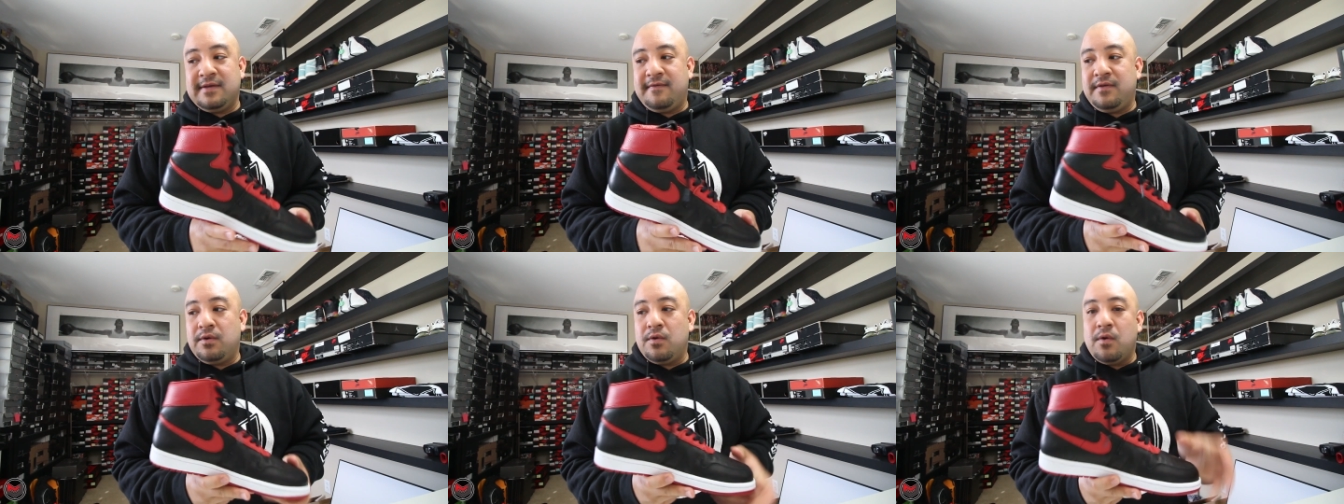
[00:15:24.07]

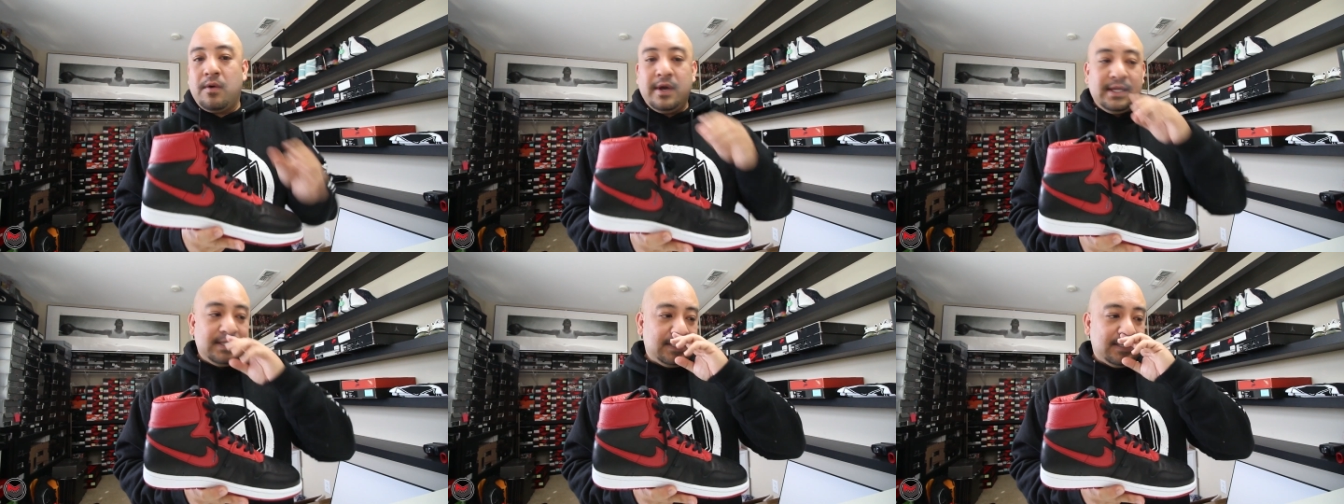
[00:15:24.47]
If you're
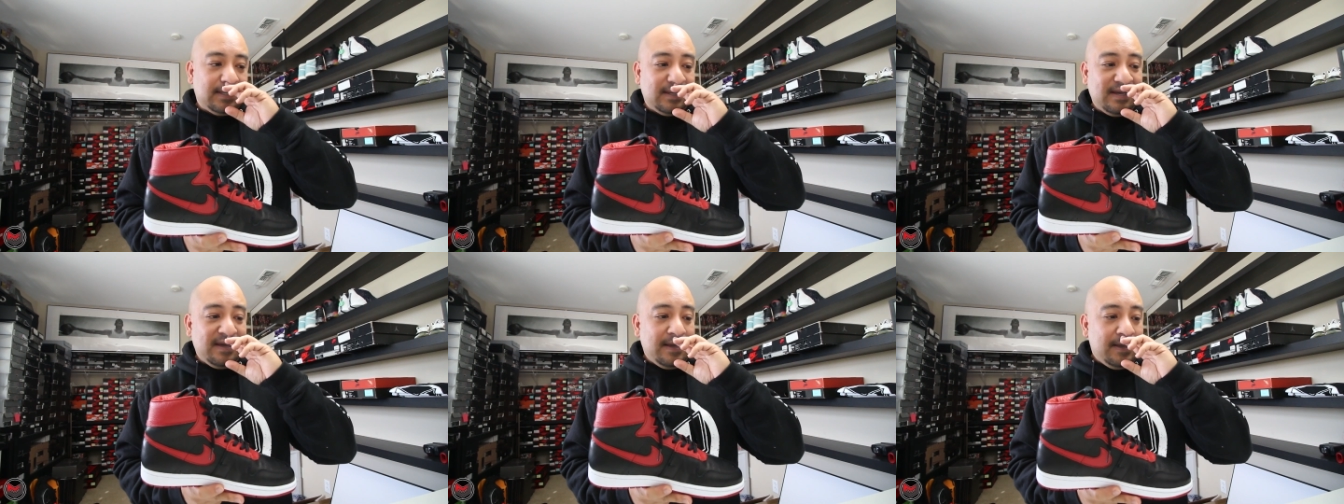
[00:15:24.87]
going
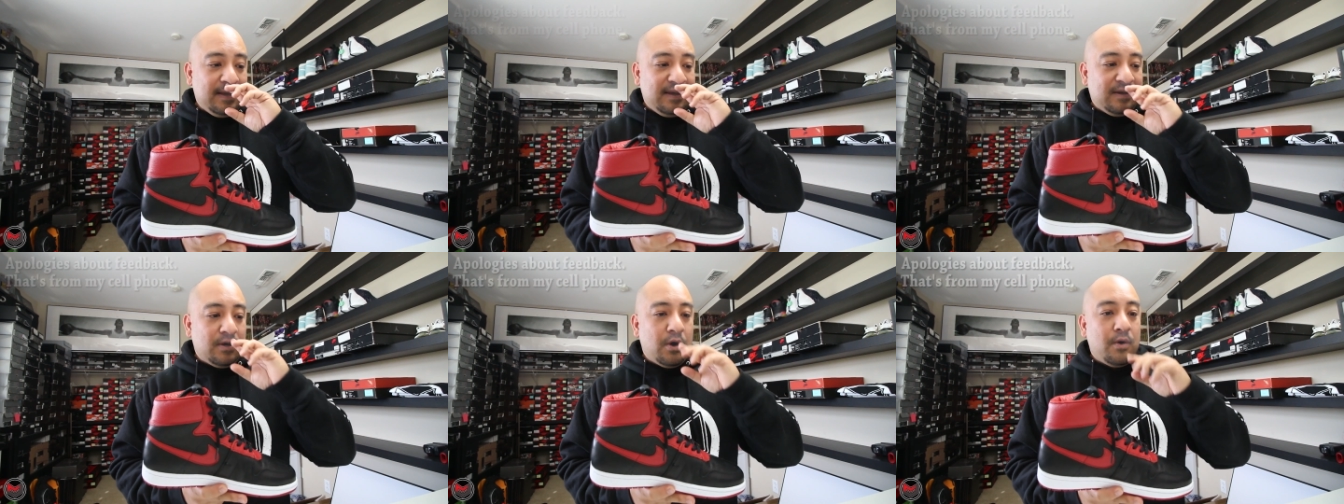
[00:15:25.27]
to
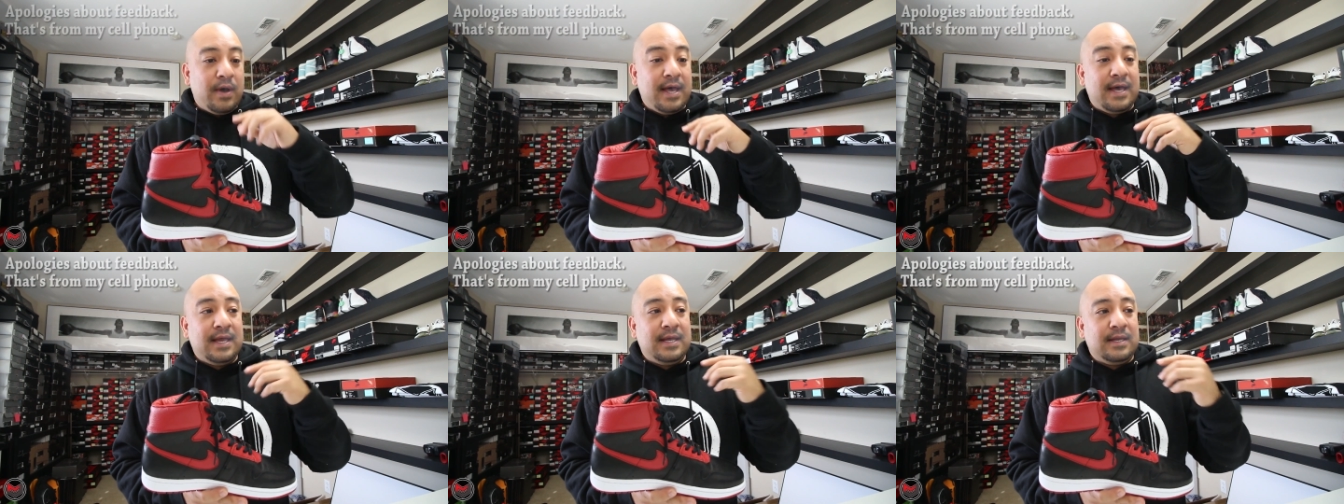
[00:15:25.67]
go
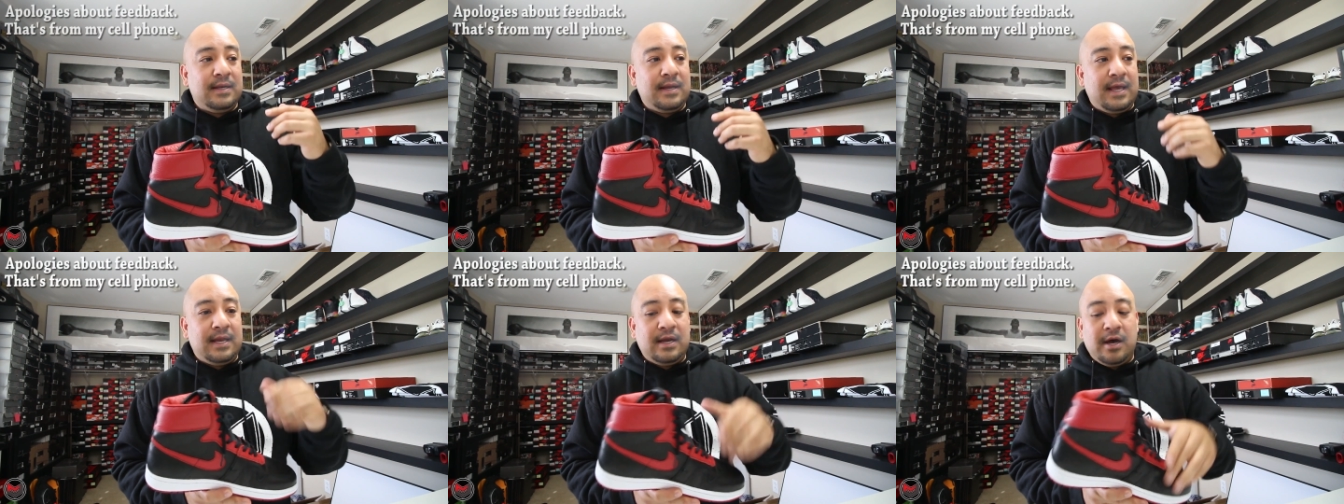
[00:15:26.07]
ahead
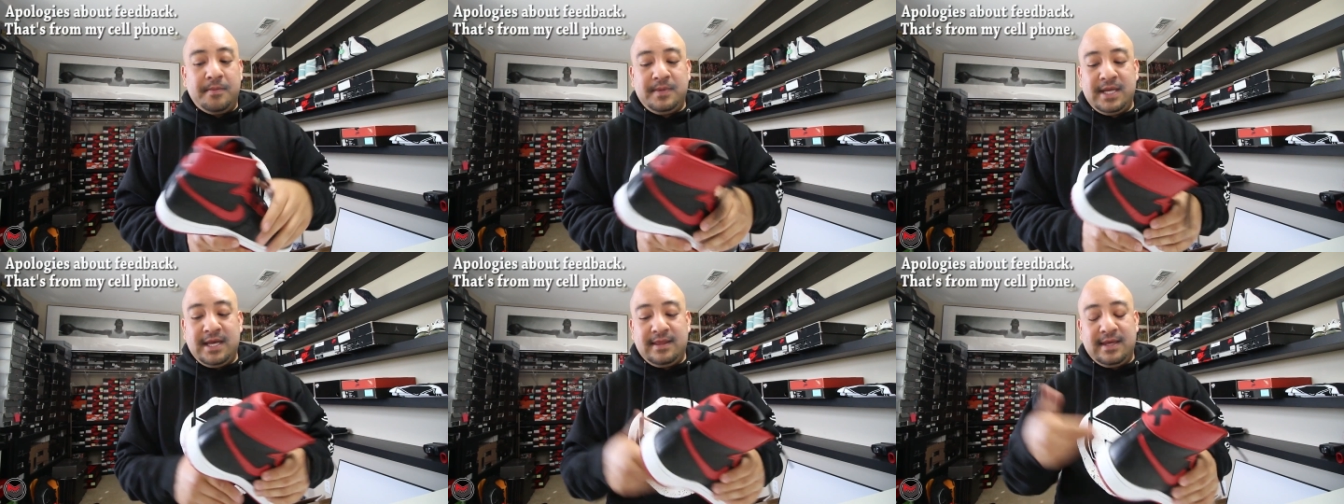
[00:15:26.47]
and, and
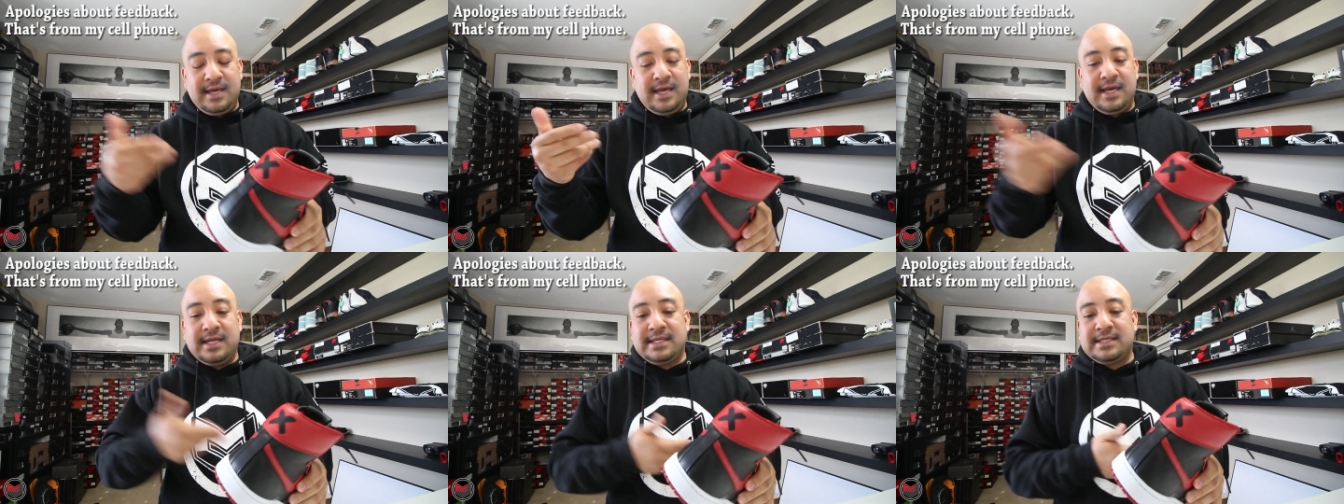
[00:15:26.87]
update the
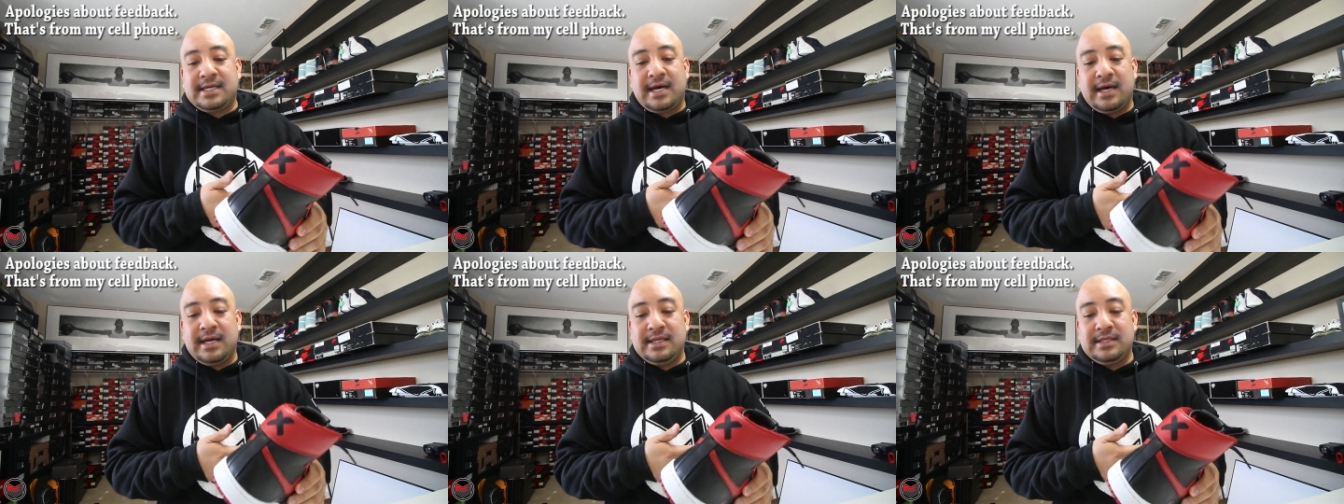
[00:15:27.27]

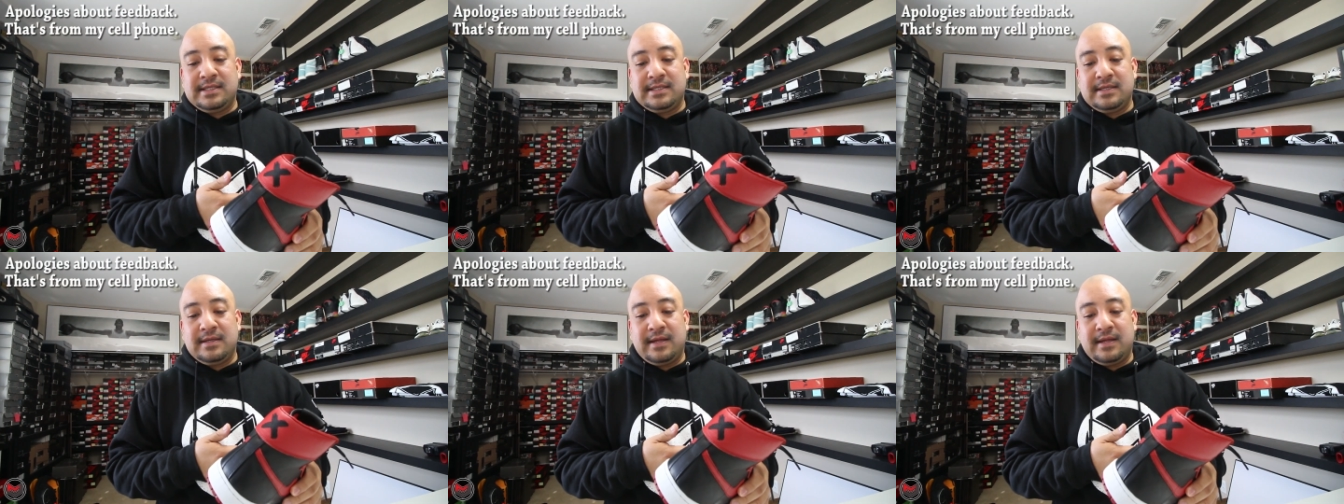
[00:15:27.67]
insides,